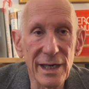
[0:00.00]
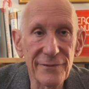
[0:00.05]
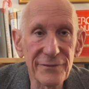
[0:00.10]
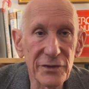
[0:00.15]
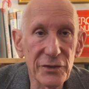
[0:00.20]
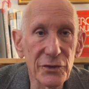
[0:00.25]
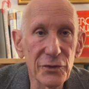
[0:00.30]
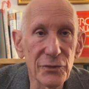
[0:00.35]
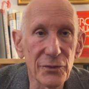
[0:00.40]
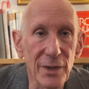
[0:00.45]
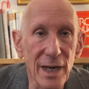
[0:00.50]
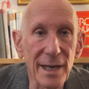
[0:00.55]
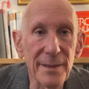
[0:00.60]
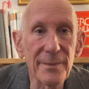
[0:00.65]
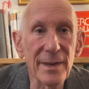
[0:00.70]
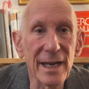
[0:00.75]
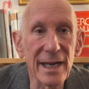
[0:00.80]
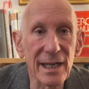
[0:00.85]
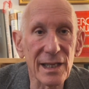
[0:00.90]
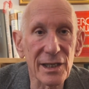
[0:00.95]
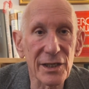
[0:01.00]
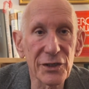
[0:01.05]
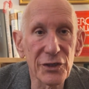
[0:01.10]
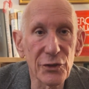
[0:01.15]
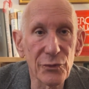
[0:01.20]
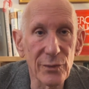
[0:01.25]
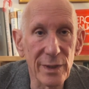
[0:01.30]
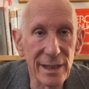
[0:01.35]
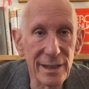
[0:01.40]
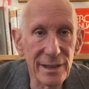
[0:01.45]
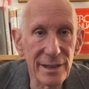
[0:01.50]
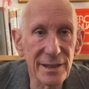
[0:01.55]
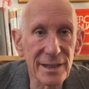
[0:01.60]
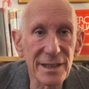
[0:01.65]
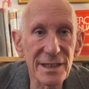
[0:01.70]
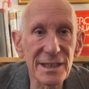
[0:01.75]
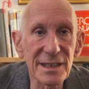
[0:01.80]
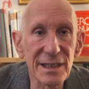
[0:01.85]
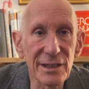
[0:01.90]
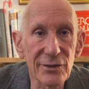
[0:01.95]
afternoon, I'm Alan Unell, and this
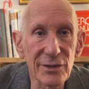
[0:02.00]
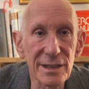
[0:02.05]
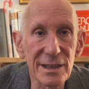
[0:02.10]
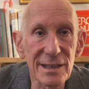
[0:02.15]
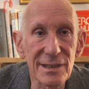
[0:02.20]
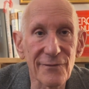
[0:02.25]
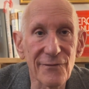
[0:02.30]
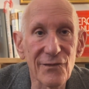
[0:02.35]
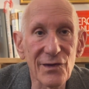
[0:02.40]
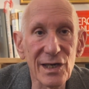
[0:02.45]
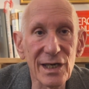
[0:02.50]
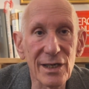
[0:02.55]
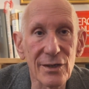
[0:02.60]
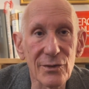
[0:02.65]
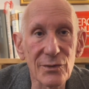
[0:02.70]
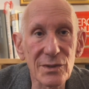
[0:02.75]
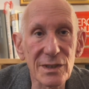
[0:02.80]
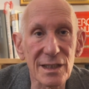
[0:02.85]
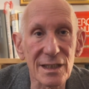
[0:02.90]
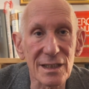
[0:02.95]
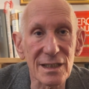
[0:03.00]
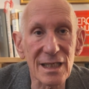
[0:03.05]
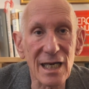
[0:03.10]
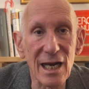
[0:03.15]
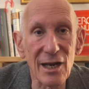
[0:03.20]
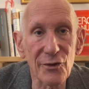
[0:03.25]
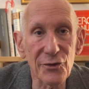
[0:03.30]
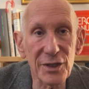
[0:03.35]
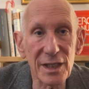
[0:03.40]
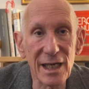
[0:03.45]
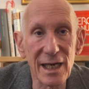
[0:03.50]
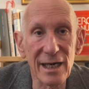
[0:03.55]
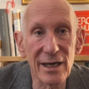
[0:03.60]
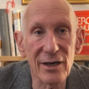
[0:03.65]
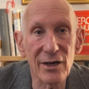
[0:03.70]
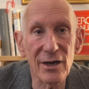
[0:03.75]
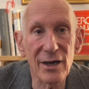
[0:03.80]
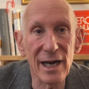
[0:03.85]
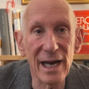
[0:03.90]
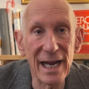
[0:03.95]
series of videos is
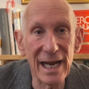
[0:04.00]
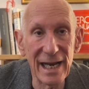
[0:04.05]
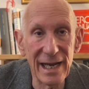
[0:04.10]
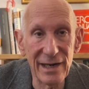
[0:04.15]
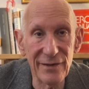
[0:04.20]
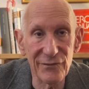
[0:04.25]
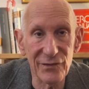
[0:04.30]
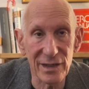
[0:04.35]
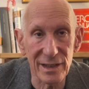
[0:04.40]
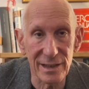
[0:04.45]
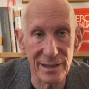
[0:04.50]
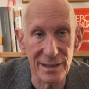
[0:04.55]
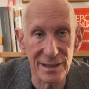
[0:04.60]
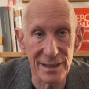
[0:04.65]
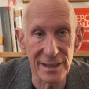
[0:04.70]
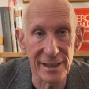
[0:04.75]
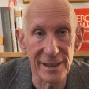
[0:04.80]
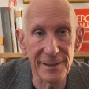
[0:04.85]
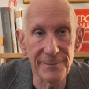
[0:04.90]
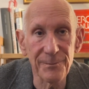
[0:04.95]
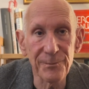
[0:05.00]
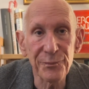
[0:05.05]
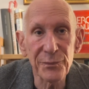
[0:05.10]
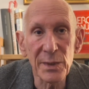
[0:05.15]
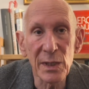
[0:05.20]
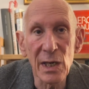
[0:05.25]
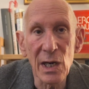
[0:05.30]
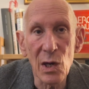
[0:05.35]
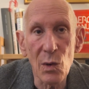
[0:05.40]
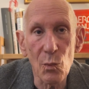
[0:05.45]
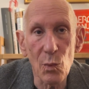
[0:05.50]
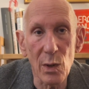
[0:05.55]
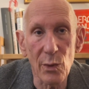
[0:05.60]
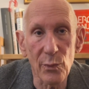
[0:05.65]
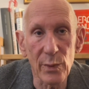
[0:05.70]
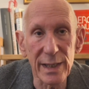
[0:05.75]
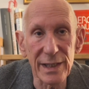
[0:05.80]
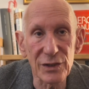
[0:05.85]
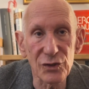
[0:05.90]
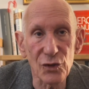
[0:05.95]
Healthcare Advocacy, where
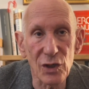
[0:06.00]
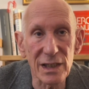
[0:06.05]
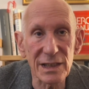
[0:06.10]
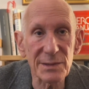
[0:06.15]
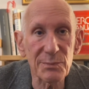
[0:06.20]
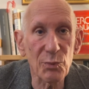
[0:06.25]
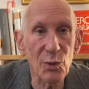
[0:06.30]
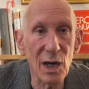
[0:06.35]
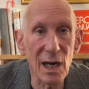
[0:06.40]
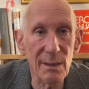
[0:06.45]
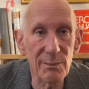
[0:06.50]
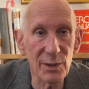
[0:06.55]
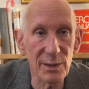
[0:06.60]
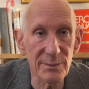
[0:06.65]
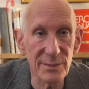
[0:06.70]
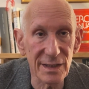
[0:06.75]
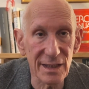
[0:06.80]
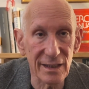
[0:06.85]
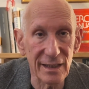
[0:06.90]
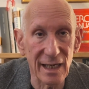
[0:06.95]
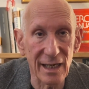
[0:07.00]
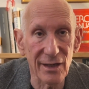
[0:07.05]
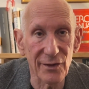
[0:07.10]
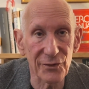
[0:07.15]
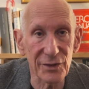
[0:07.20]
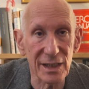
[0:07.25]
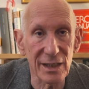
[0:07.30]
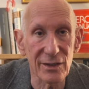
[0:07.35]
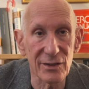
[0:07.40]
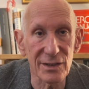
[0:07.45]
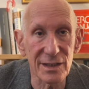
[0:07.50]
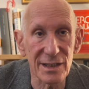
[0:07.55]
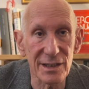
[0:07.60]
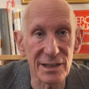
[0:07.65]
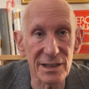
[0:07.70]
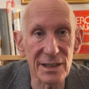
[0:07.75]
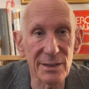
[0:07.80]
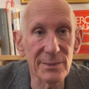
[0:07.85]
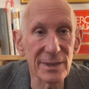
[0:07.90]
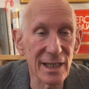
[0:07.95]
we address problems in the healthcare
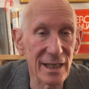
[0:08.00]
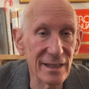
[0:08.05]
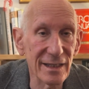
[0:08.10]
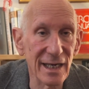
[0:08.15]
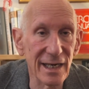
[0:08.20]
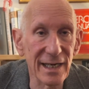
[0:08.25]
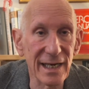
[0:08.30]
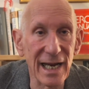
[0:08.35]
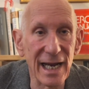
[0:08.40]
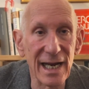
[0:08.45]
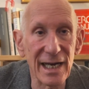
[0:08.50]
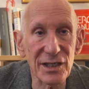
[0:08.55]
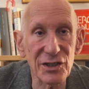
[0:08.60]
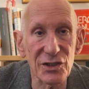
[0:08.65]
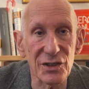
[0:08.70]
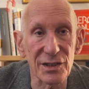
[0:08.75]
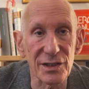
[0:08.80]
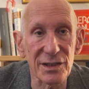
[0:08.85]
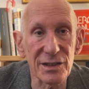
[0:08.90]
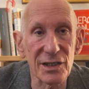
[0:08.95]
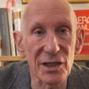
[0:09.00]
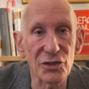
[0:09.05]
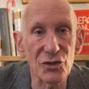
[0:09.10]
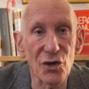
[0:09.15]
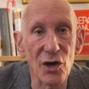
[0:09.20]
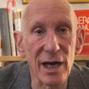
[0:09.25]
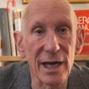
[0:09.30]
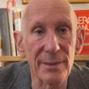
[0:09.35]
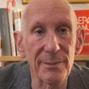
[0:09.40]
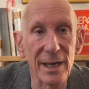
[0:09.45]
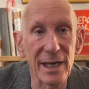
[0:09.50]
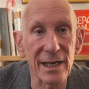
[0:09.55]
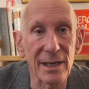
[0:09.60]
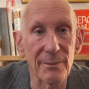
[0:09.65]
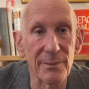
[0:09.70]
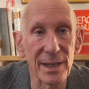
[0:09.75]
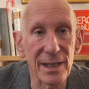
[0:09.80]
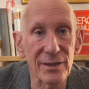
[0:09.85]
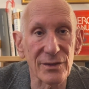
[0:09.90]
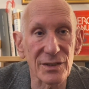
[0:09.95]
system and then take actions to try and make a
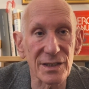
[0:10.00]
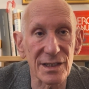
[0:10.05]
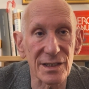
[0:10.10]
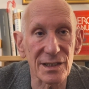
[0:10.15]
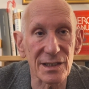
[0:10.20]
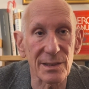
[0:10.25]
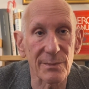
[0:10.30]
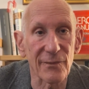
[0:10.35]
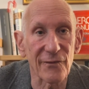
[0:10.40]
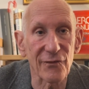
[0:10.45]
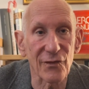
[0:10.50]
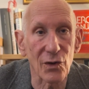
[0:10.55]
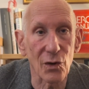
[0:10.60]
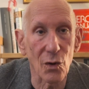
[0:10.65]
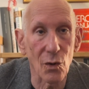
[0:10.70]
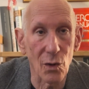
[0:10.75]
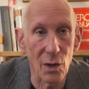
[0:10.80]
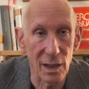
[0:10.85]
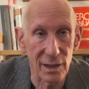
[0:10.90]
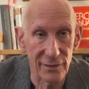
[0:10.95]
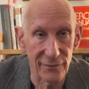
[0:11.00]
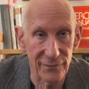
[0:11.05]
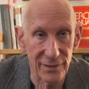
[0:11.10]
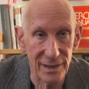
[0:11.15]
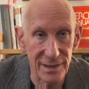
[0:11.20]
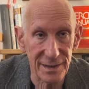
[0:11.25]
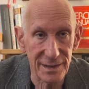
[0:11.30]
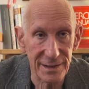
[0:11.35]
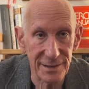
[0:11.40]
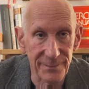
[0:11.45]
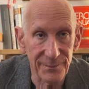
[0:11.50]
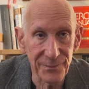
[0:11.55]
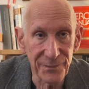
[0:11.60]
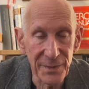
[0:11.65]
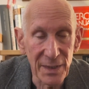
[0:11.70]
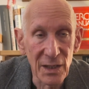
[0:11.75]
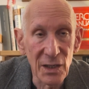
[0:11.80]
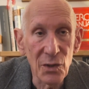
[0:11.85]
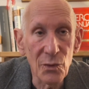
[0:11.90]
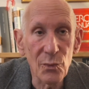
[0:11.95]
better system for all of us.
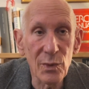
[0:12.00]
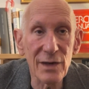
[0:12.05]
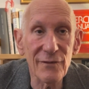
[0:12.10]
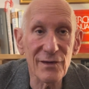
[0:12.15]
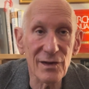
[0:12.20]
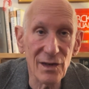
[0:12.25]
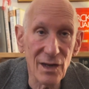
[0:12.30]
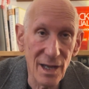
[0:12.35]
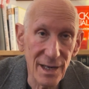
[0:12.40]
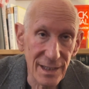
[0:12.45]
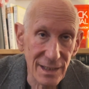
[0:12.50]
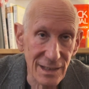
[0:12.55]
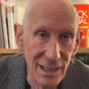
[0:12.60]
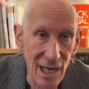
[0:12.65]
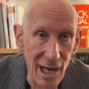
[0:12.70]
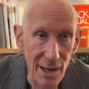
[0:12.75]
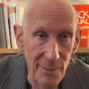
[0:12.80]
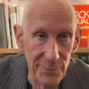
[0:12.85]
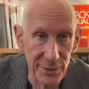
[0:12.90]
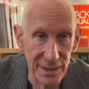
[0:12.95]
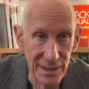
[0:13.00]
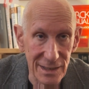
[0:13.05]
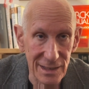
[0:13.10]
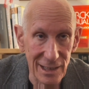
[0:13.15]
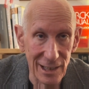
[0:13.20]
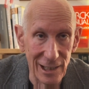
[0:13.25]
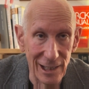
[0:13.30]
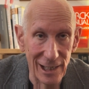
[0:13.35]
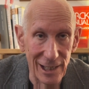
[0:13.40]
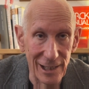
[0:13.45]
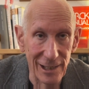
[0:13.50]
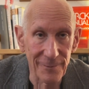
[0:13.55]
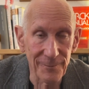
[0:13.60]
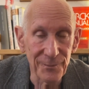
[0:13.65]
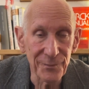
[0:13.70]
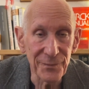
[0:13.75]
We have a lot of topics today,